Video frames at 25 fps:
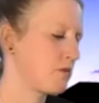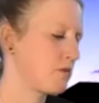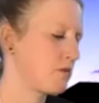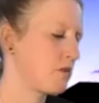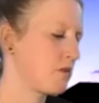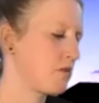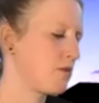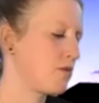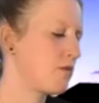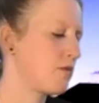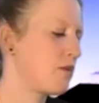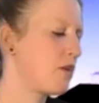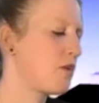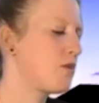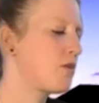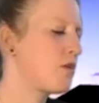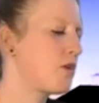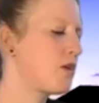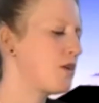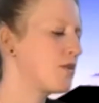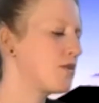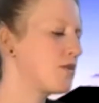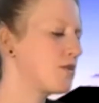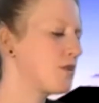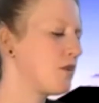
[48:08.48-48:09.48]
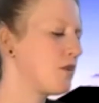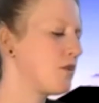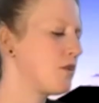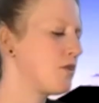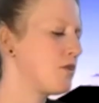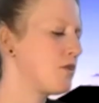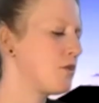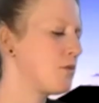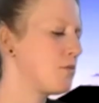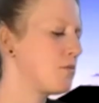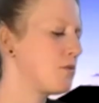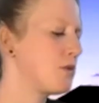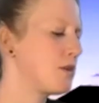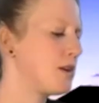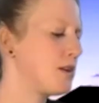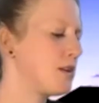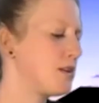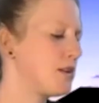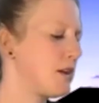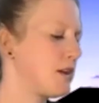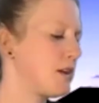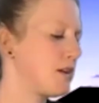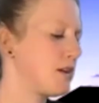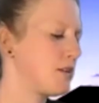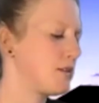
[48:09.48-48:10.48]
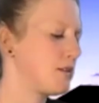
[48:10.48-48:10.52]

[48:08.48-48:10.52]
Focus on your breathing.